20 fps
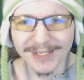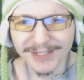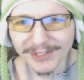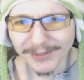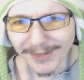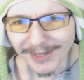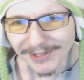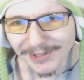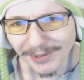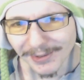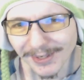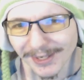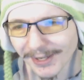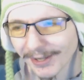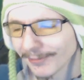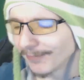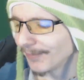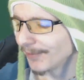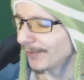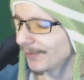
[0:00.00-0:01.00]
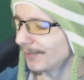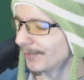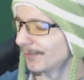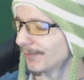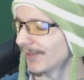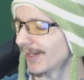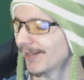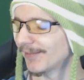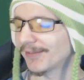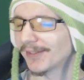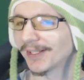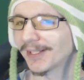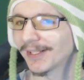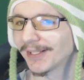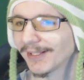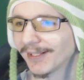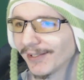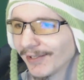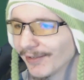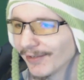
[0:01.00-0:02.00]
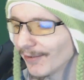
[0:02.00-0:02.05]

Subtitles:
so I shall hope you have